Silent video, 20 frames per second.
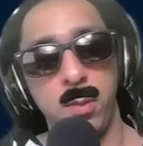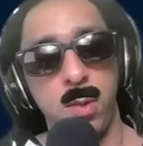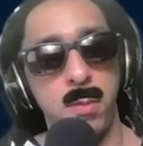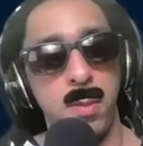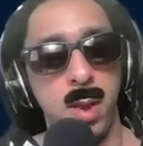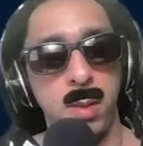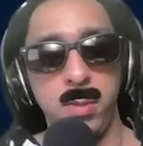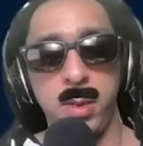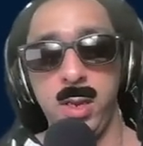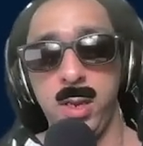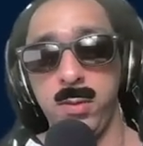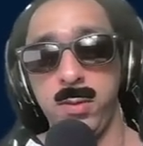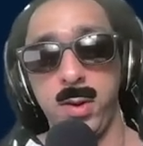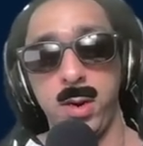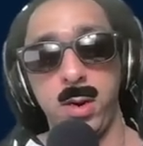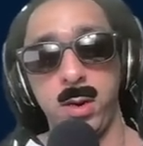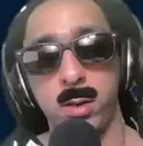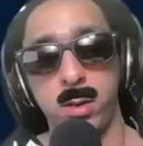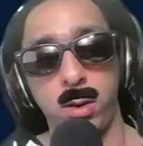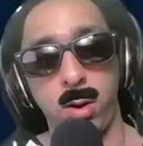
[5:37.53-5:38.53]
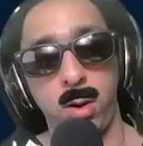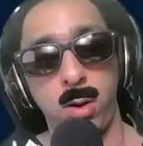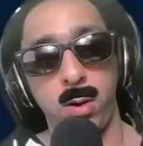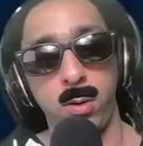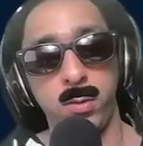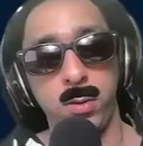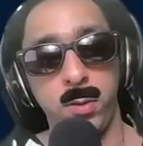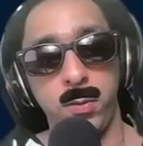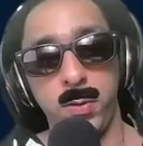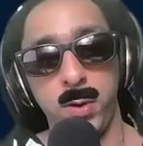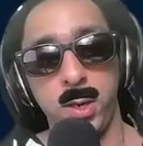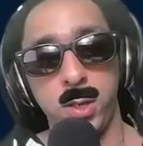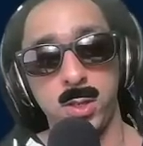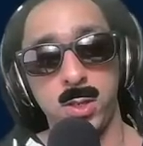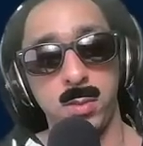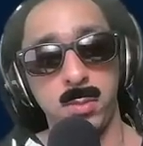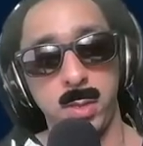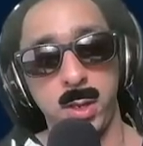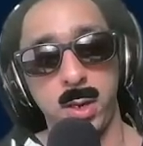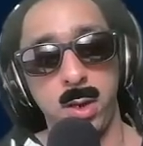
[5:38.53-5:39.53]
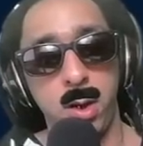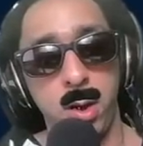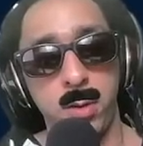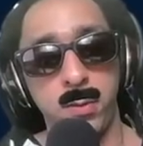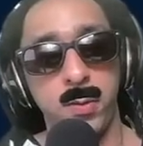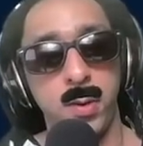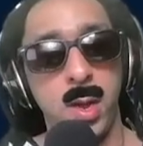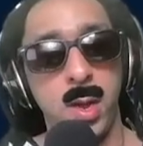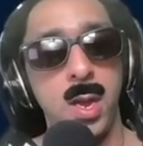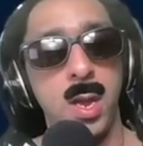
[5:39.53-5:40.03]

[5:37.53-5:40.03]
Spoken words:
or maybe even on curve to finish something off.